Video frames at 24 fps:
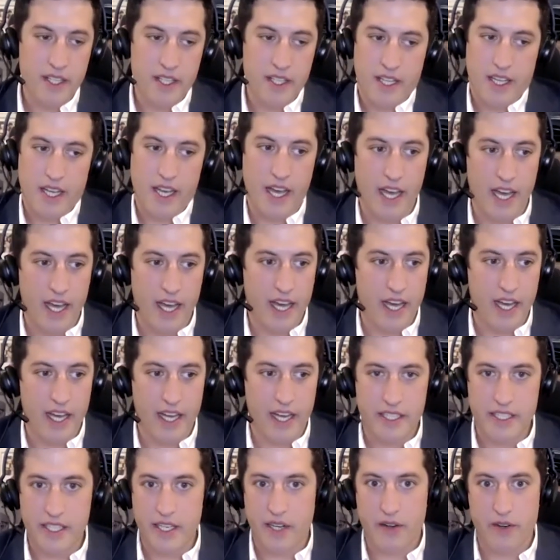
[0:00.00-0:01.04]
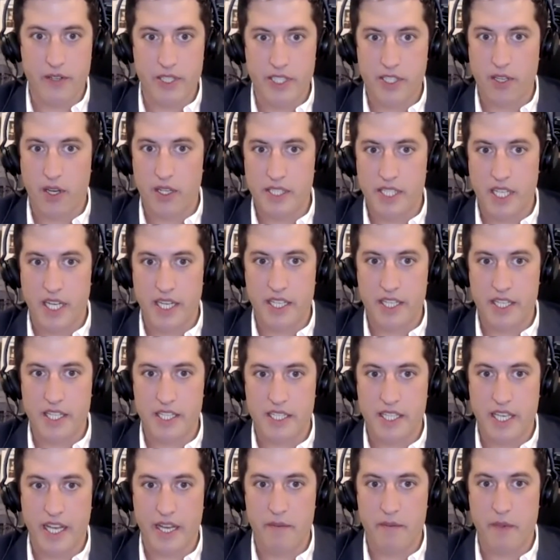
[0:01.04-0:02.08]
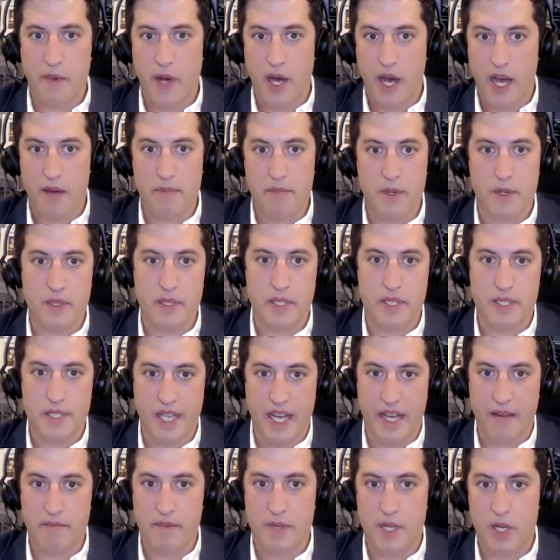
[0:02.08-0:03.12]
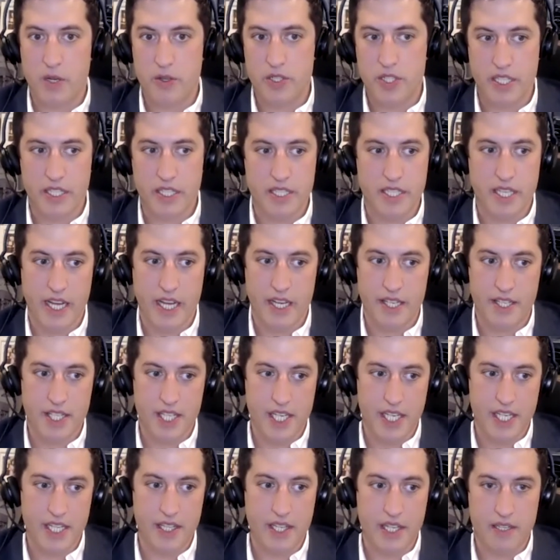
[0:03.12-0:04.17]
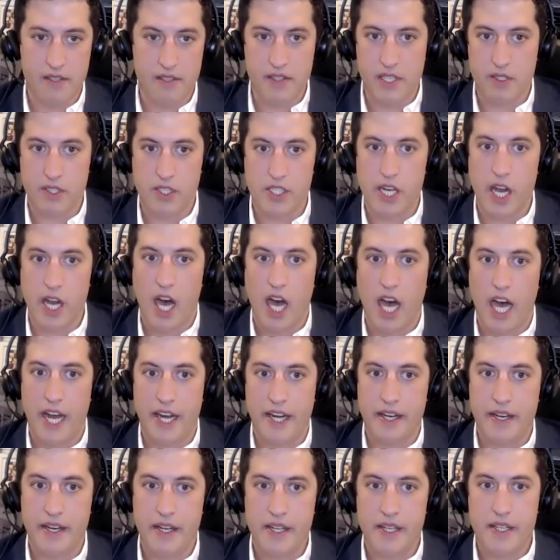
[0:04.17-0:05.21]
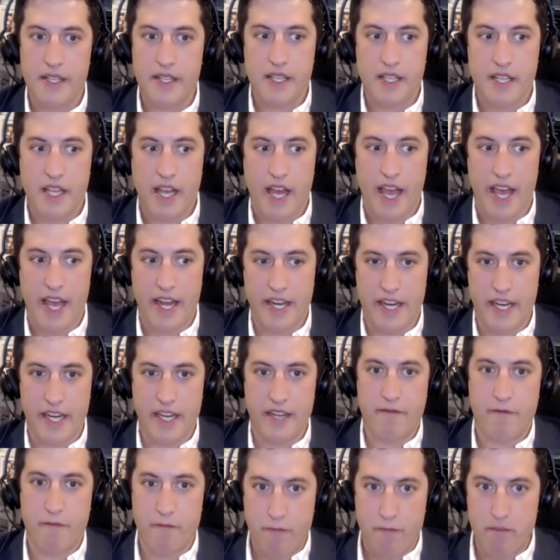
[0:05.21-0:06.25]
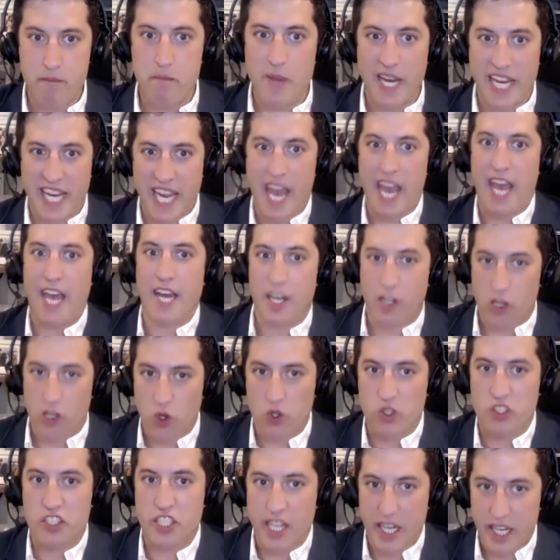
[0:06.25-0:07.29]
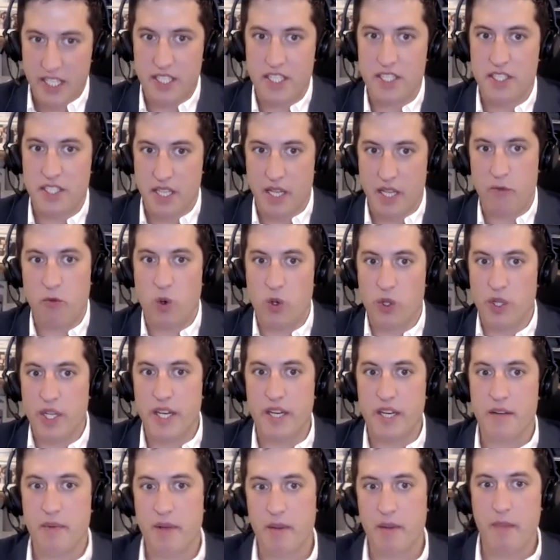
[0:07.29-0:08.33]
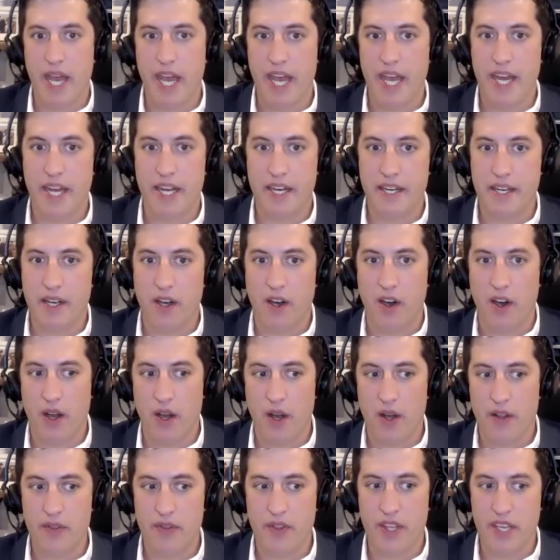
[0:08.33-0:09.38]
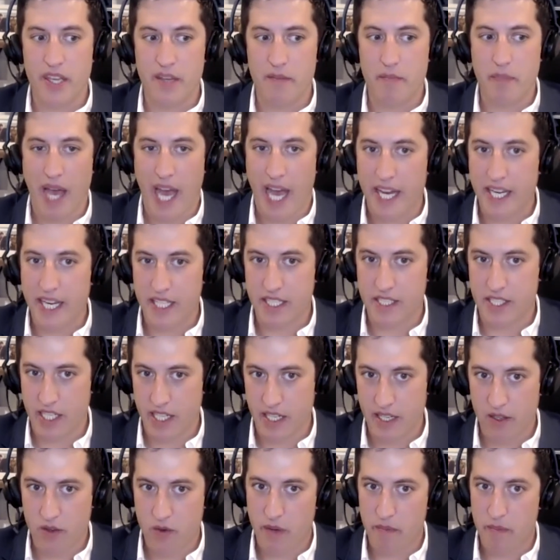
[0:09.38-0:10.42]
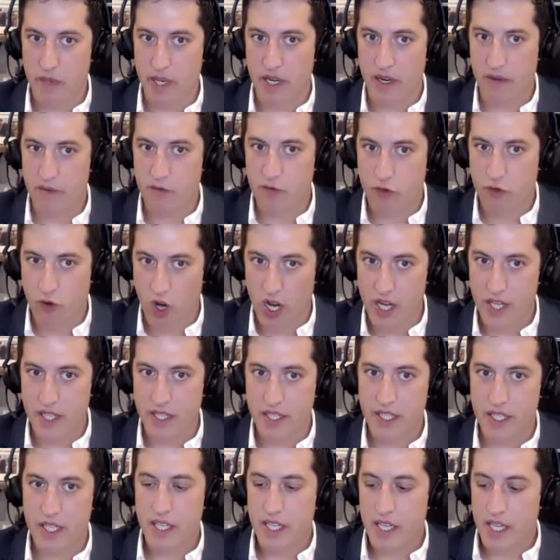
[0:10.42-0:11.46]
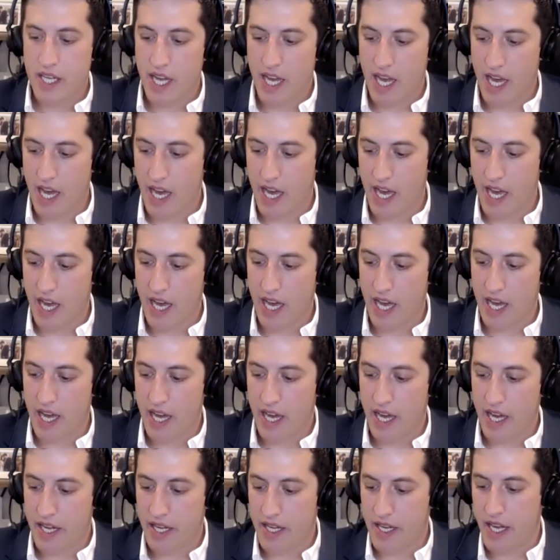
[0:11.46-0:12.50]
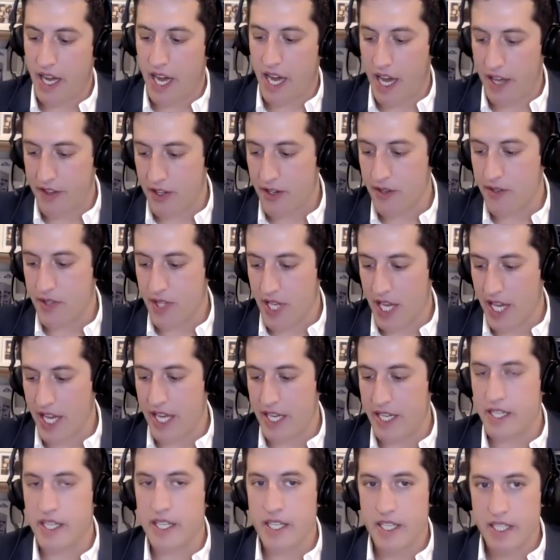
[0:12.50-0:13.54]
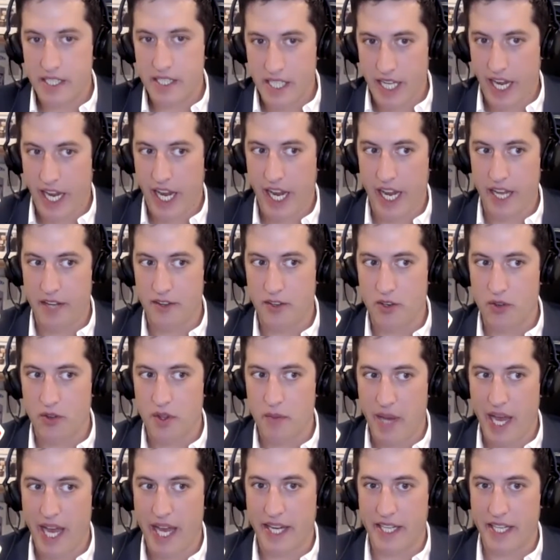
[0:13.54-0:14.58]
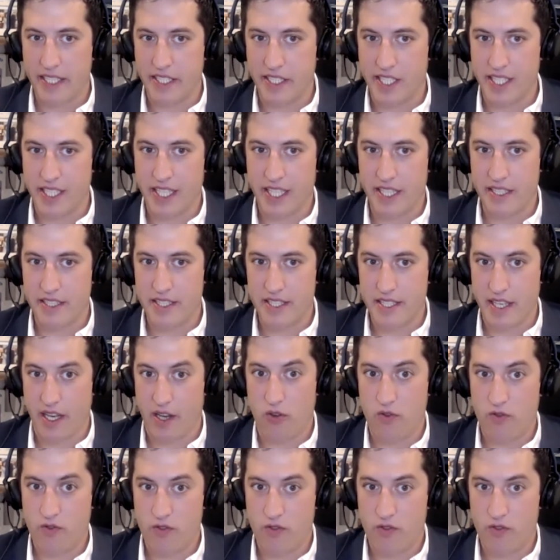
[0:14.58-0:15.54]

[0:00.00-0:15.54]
It's all done in the same hopper, the same dosing station. There's not any mechanical changes that will need to be made on the packaging equipment up front, other than to handle the packaging itself.